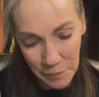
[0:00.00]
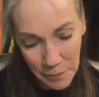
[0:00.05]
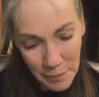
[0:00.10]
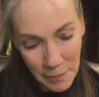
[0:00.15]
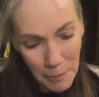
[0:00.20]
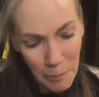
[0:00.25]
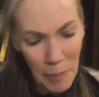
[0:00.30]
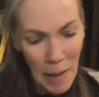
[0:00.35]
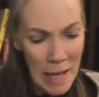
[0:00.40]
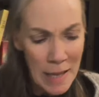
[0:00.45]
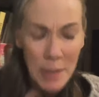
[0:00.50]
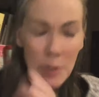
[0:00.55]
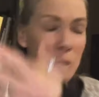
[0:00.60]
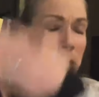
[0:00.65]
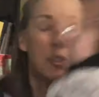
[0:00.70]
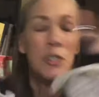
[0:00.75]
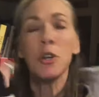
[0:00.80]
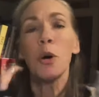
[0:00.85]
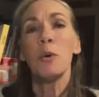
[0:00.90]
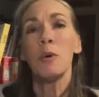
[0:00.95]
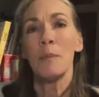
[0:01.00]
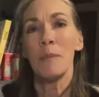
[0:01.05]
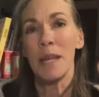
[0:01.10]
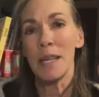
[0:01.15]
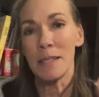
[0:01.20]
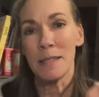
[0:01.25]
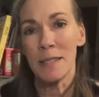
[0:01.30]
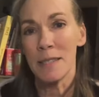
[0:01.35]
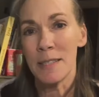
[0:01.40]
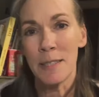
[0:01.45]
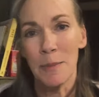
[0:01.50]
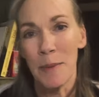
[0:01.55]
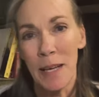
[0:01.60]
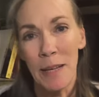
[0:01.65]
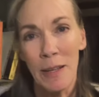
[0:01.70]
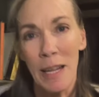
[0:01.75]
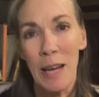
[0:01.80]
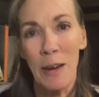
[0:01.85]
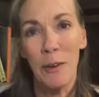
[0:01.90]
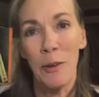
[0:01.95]
And it's so amazing to me.
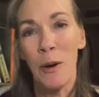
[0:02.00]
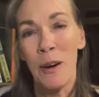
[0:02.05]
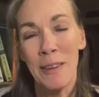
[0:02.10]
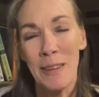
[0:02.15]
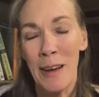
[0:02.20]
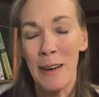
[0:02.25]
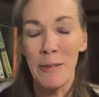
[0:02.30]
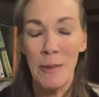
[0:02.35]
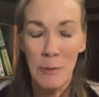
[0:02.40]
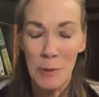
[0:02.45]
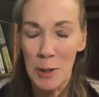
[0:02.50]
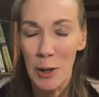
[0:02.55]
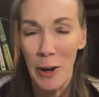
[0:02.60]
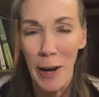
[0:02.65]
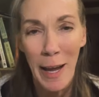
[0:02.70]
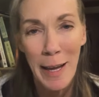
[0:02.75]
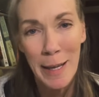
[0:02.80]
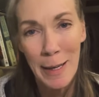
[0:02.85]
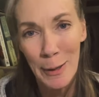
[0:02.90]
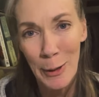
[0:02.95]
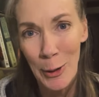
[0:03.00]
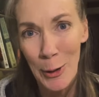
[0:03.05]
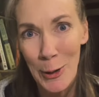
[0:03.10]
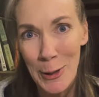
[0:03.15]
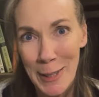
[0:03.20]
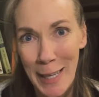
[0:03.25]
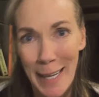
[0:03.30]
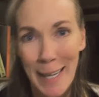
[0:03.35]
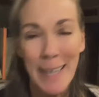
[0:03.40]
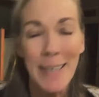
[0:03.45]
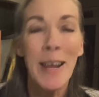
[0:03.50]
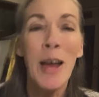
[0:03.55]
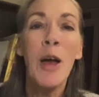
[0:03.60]
Like, sorry, I get a little excited.